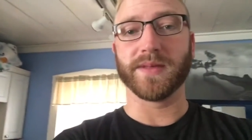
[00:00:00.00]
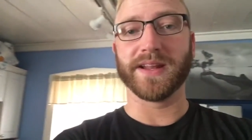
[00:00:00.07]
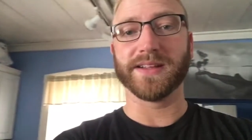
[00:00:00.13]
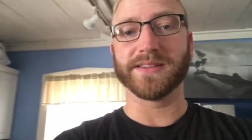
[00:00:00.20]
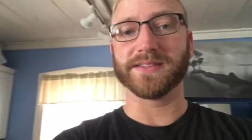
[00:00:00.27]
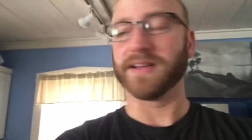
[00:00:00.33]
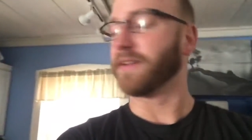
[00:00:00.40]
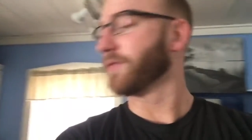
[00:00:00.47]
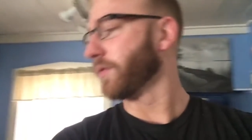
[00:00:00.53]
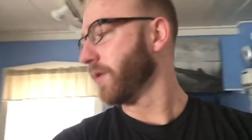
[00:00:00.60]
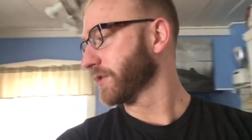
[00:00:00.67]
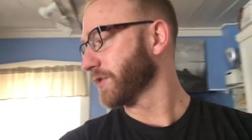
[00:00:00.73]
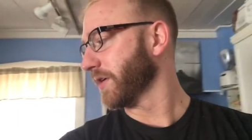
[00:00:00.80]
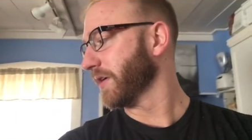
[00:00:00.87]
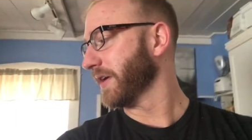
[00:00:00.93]
minutes. I have to
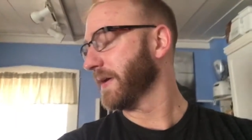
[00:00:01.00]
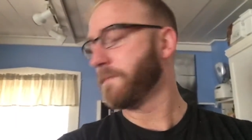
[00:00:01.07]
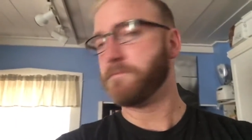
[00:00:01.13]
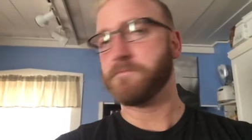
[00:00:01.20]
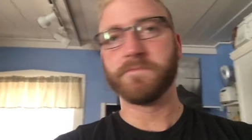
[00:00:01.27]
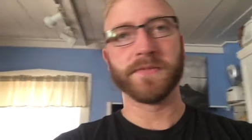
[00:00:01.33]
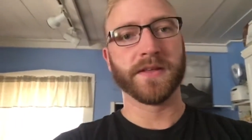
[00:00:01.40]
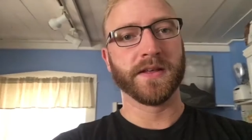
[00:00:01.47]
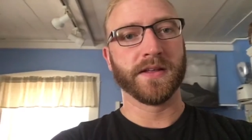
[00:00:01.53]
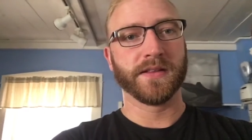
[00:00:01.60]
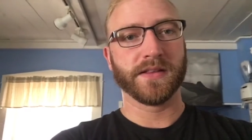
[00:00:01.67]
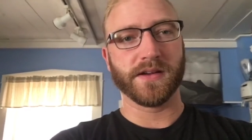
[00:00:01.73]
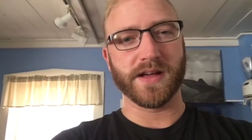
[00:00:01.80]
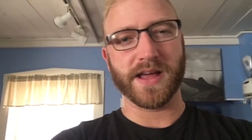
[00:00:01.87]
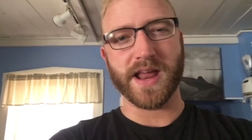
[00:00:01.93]
walk Charlie.
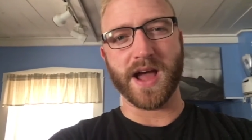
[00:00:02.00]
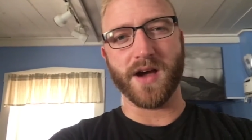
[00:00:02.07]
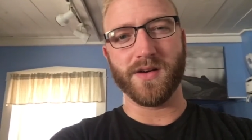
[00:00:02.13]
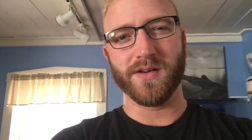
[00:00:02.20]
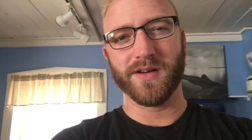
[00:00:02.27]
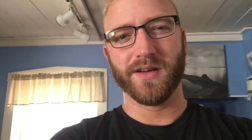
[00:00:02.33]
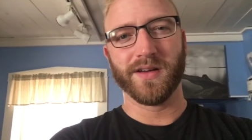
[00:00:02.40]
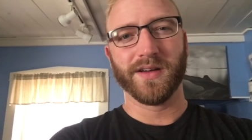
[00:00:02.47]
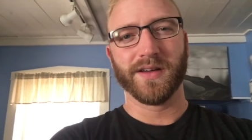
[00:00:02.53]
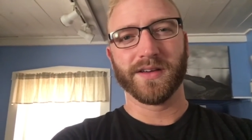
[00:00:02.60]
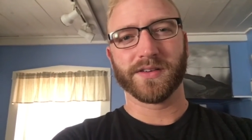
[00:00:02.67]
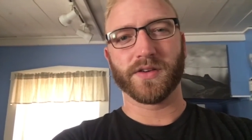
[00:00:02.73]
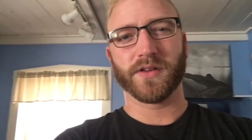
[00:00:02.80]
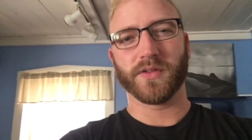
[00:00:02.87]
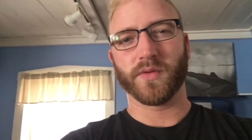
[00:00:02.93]
I'm gonna head out,
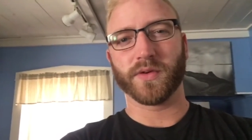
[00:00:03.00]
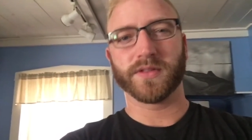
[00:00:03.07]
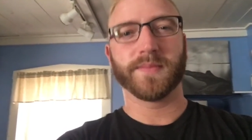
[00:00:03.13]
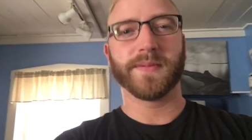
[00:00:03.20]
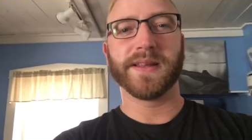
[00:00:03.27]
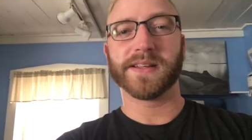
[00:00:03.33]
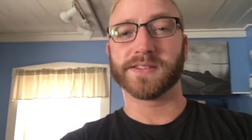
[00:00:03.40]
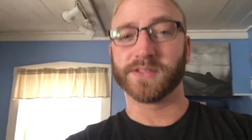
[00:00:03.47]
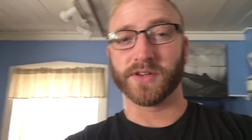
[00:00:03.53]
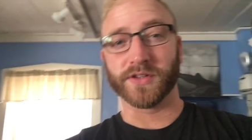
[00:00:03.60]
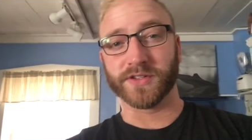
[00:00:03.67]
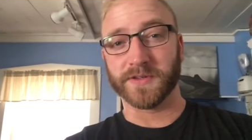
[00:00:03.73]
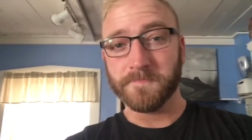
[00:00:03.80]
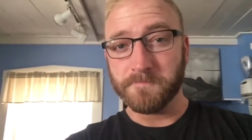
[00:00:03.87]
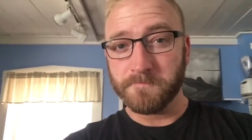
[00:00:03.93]
go to the orthopedic
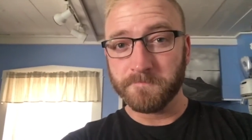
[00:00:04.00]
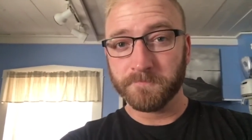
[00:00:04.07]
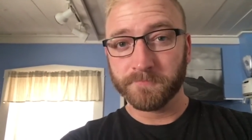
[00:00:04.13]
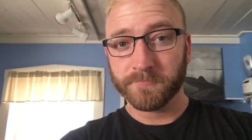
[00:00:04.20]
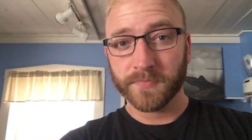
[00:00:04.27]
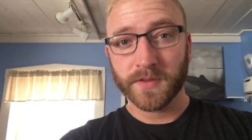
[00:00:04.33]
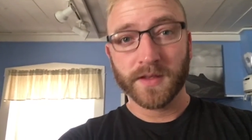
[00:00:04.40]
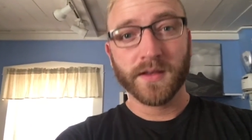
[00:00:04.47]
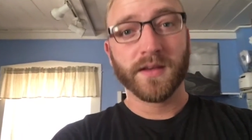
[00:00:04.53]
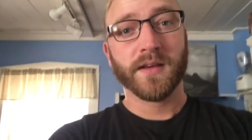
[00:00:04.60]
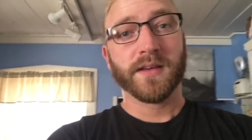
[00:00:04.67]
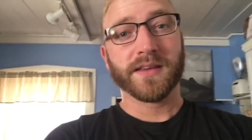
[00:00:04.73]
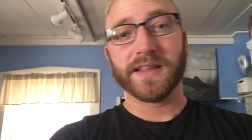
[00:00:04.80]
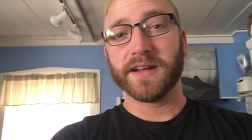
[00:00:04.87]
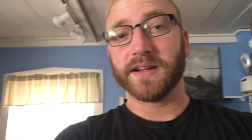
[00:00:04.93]
surgeon,
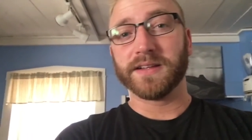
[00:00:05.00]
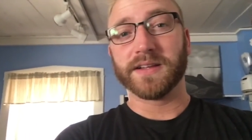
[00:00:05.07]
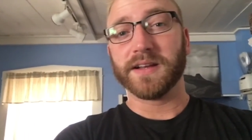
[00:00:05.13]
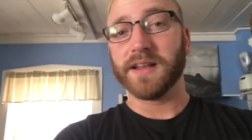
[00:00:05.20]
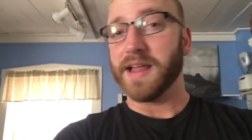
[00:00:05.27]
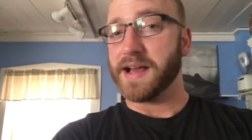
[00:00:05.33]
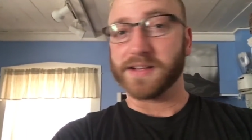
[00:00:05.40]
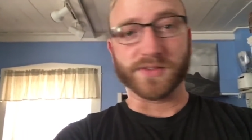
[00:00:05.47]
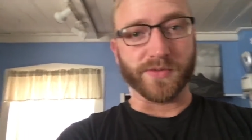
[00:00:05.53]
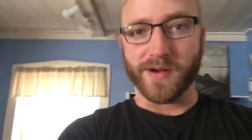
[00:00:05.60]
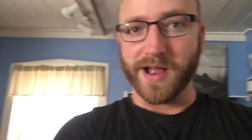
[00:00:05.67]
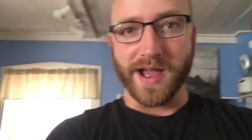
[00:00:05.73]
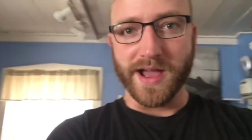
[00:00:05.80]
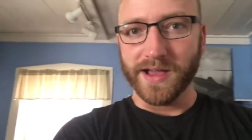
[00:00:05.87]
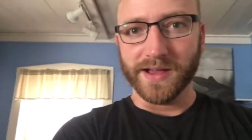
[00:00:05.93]
get a little
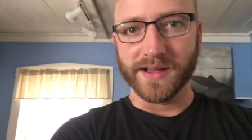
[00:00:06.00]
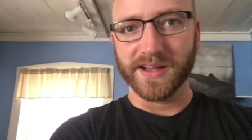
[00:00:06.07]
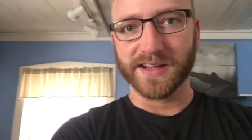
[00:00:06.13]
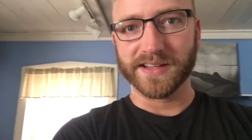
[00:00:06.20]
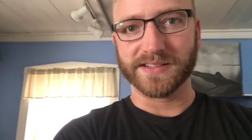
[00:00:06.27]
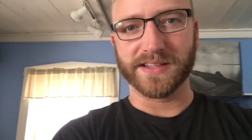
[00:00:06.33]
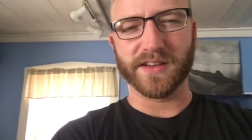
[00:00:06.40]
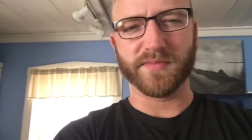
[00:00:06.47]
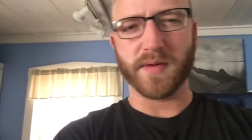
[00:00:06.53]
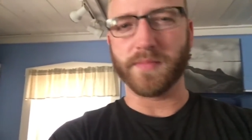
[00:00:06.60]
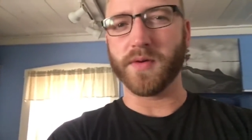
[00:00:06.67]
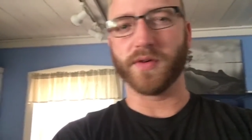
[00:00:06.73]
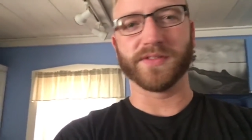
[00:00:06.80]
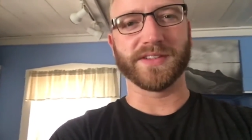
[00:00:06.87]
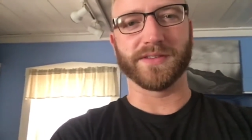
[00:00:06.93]
x-ray, see if my
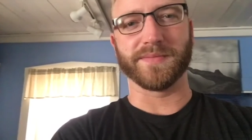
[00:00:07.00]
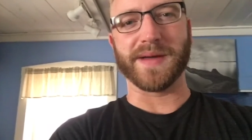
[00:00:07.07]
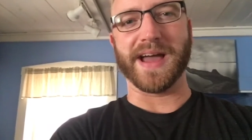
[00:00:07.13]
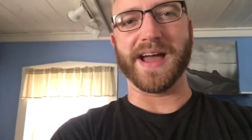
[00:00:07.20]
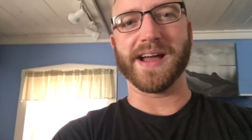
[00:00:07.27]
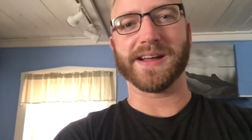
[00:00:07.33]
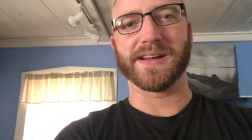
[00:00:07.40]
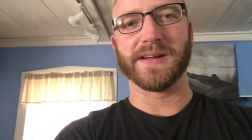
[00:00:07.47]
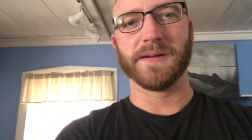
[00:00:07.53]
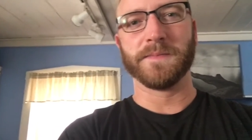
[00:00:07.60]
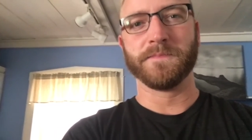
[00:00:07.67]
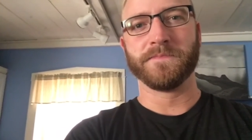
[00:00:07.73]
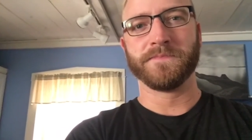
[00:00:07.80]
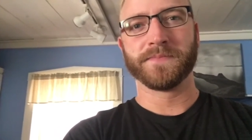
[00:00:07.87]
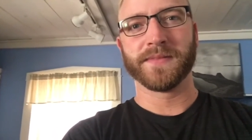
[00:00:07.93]
bone's healed back,
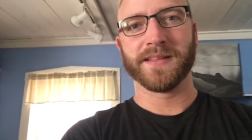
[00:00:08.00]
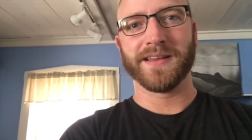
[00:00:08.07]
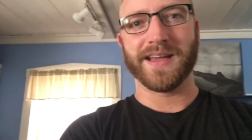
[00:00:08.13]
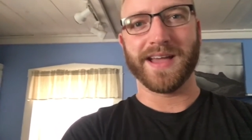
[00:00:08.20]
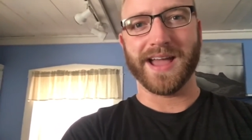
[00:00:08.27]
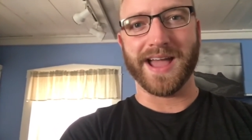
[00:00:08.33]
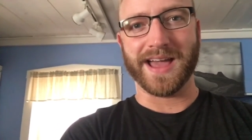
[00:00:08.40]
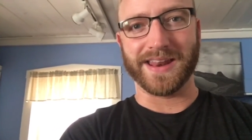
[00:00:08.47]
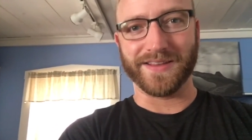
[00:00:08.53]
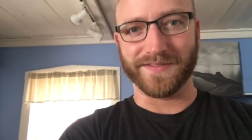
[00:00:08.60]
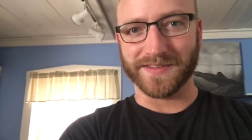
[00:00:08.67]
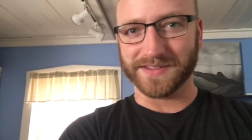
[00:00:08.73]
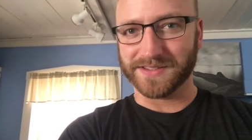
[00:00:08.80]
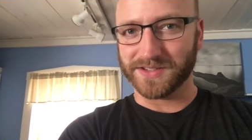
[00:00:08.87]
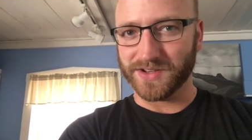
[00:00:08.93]
and
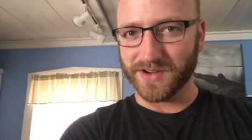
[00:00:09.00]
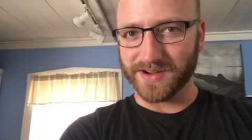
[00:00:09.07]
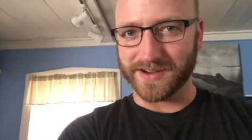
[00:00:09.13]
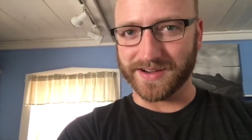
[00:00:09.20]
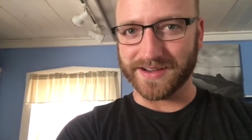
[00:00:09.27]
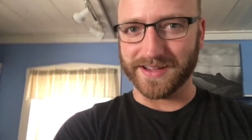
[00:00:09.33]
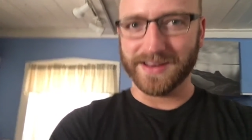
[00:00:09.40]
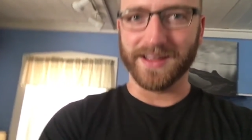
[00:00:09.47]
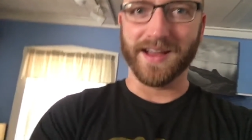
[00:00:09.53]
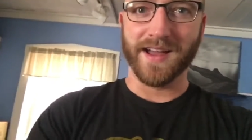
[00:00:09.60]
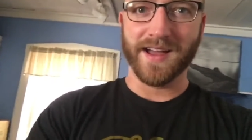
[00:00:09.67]
if it's good,